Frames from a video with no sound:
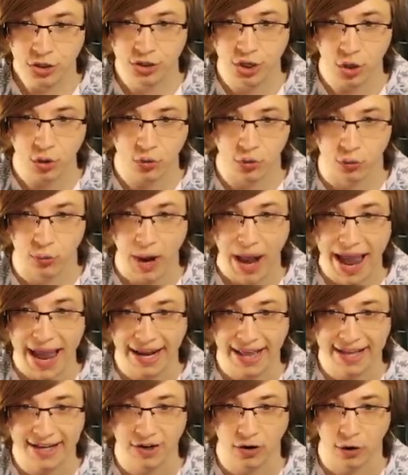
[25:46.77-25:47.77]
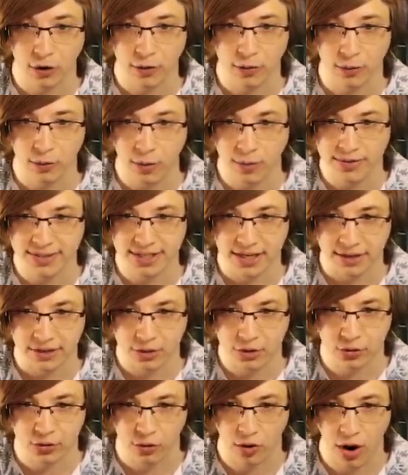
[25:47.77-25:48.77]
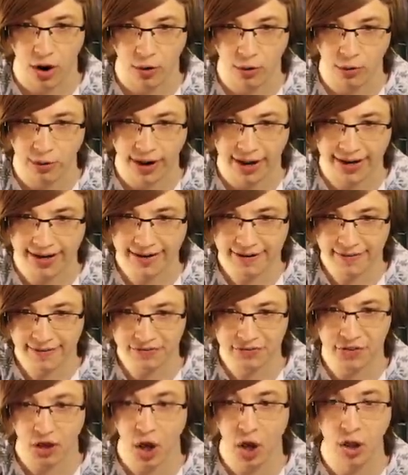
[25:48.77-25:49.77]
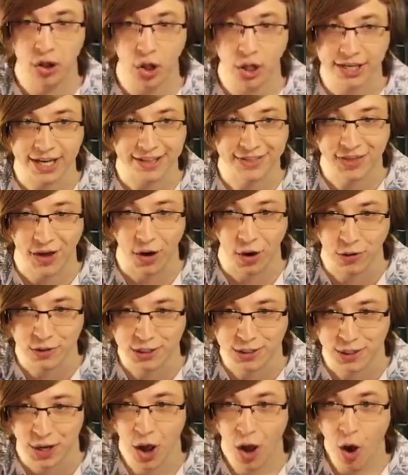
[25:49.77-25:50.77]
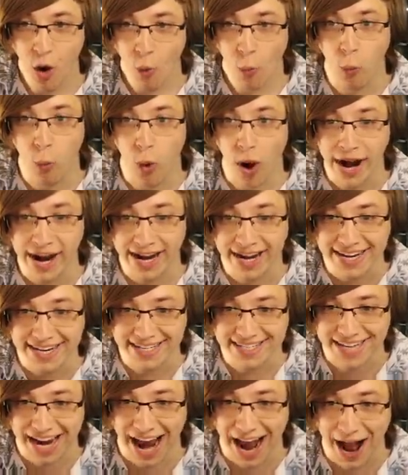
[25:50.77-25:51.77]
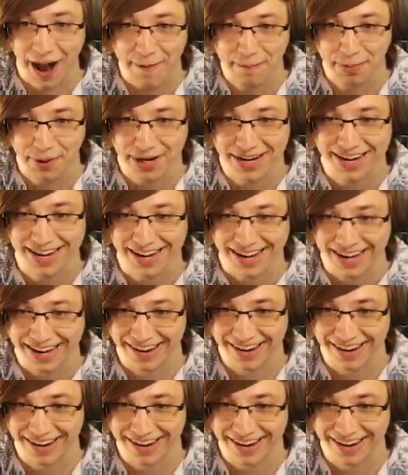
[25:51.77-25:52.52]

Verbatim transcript: Dude, rat and, or what was it? Crow and, look at those. What is happening?